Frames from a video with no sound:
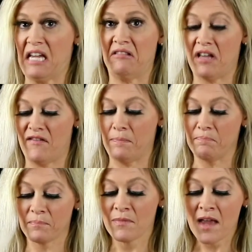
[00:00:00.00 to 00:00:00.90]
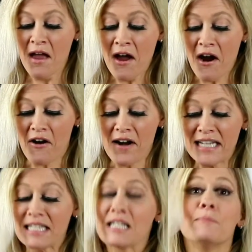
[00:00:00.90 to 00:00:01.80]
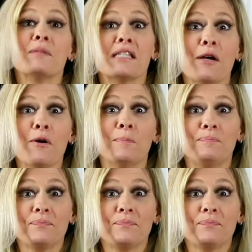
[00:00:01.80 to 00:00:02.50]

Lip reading: I love them. All right, so